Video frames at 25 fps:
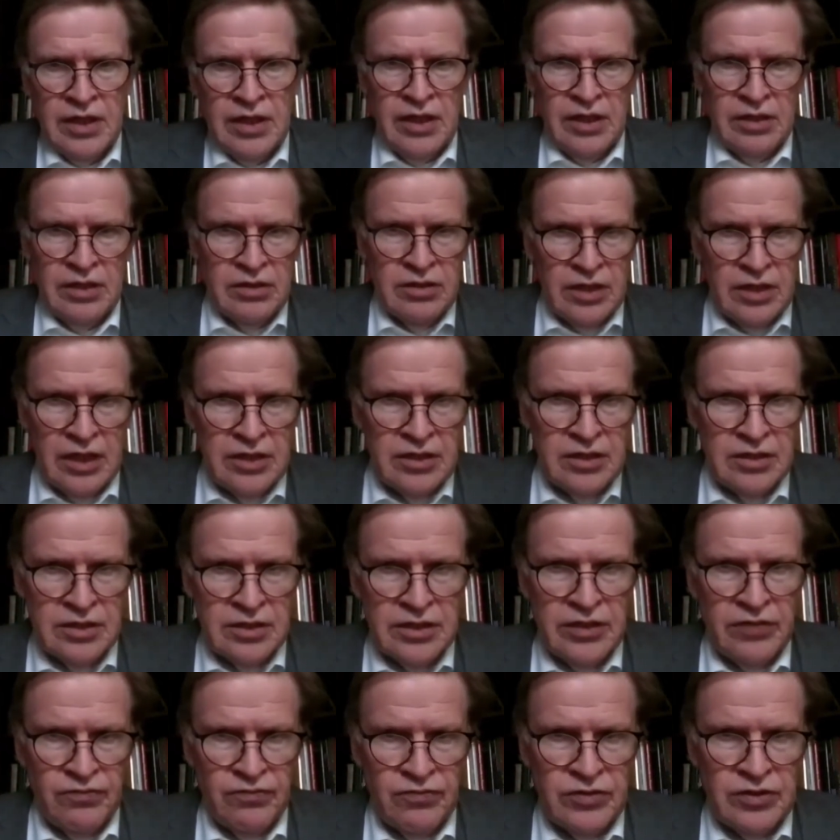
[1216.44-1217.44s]
in the
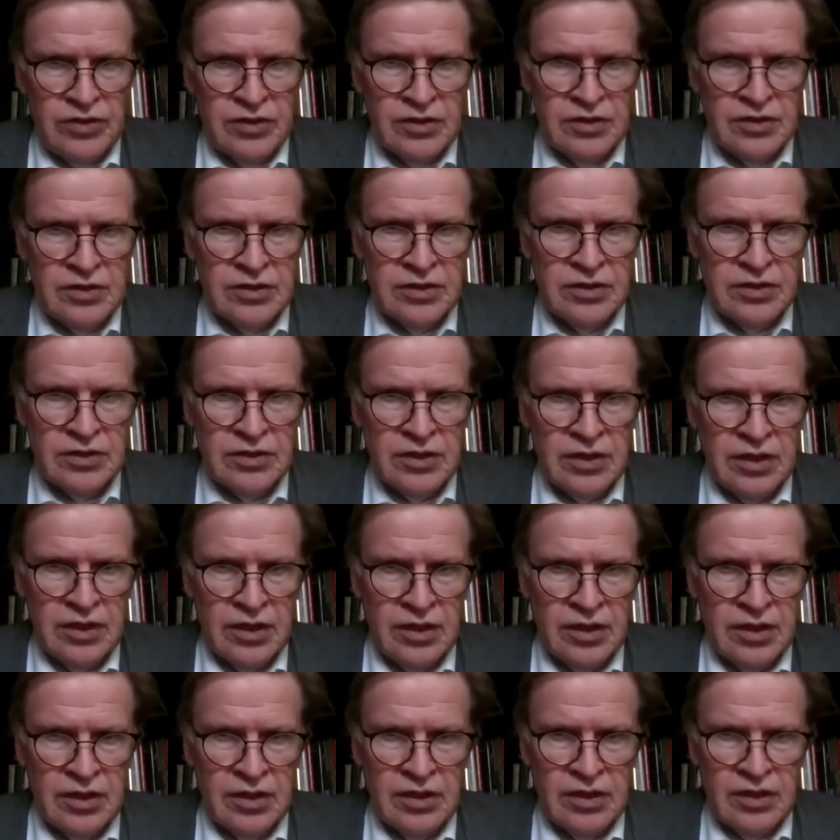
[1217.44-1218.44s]
1970s,
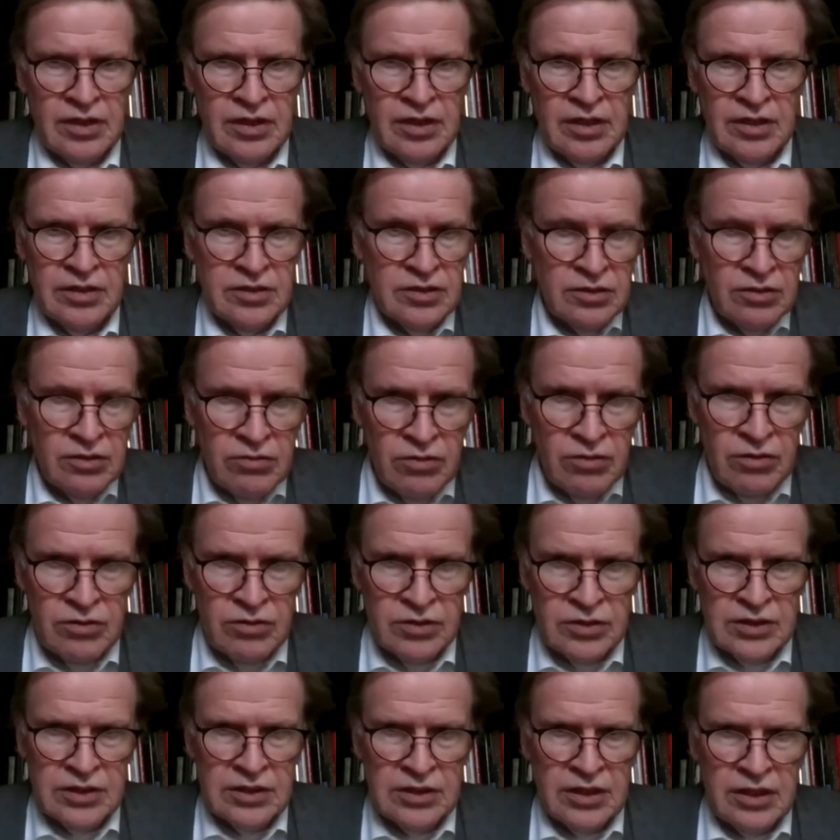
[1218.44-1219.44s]
it's no
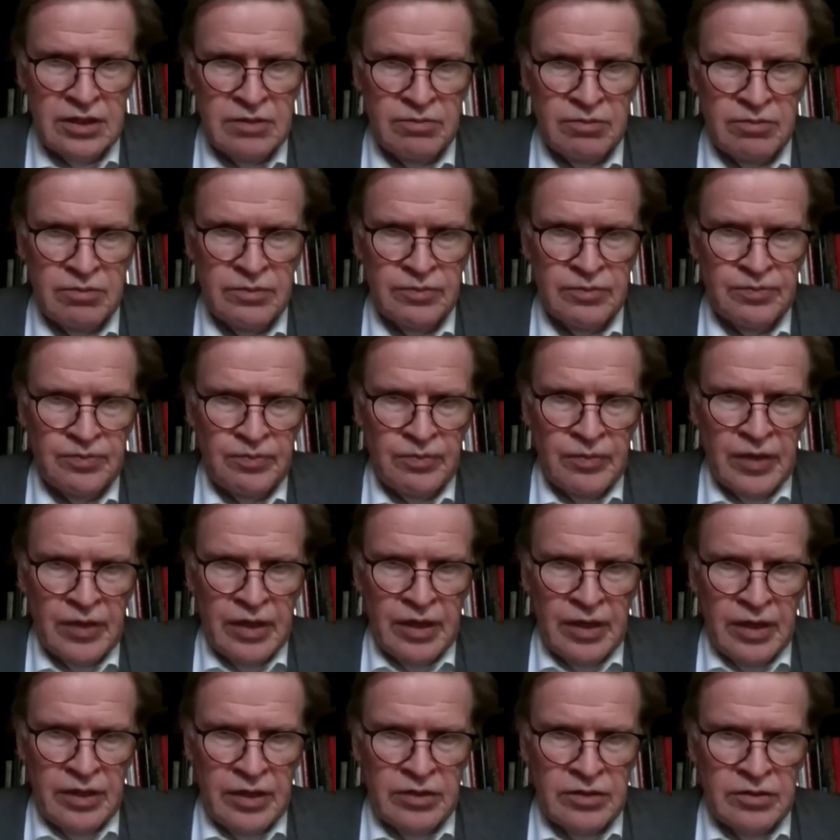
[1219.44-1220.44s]
longer stable.
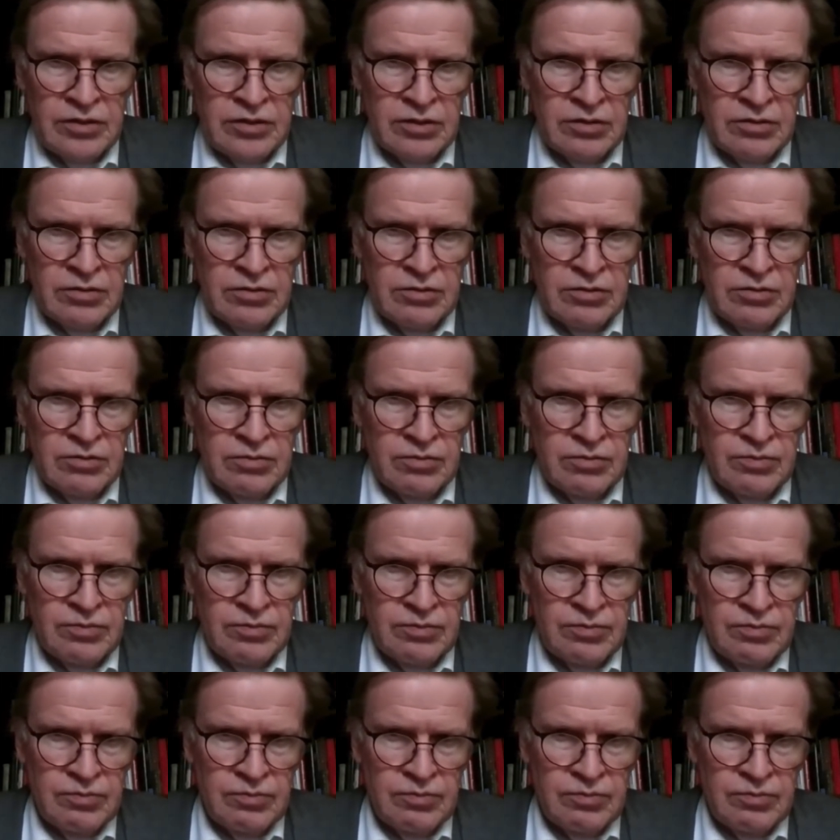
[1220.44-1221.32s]
And so